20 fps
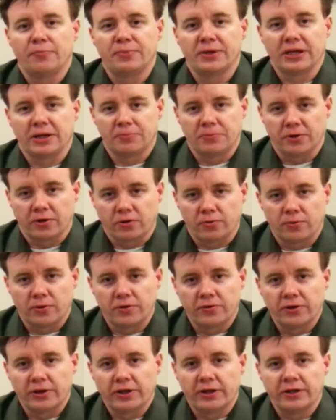be able to
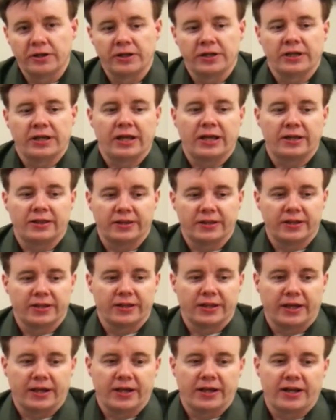quote it, and then
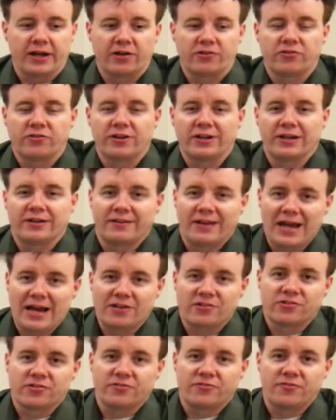they can actually
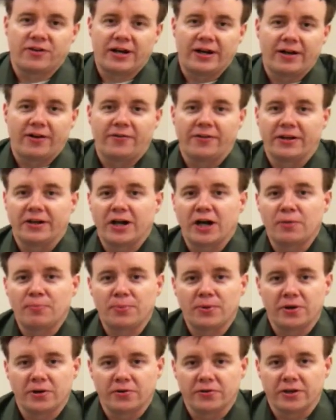attach the file and
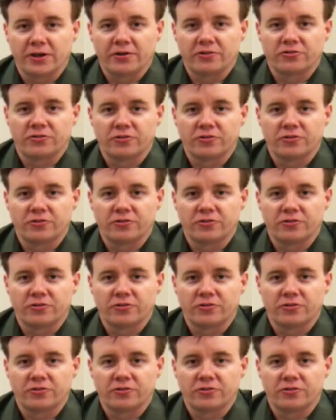upload it